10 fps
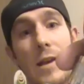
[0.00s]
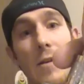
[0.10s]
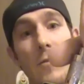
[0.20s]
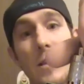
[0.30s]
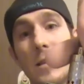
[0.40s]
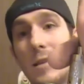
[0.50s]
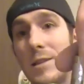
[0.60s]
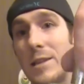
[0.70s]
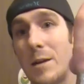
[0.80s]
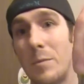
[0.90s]
everything's going to
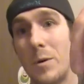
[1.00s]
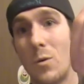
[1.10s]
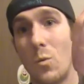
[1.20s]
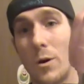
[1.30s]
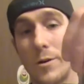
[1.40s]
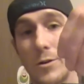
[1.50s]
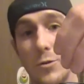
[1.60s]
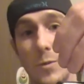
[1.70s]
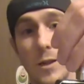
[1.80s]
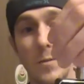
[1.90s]
sit up about 1 or
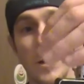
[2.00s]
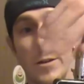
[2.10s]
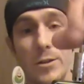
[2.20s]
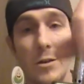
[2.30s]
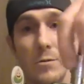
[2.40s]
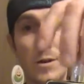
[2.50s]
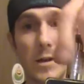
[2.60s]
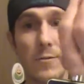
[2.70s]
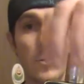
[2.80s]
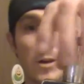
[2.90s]
2 millimeters. So I
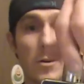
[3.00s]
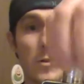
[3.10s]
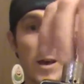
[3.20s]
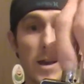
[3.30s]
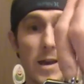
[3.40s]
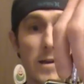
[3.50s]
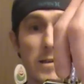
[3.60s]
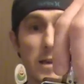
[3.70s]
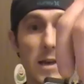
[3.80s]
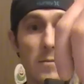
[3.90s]
want everyone to know that ahead of
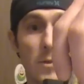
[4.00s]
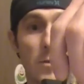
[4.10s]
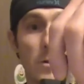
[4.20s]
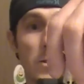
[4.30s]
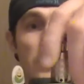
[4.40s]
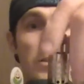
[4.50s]
time. The original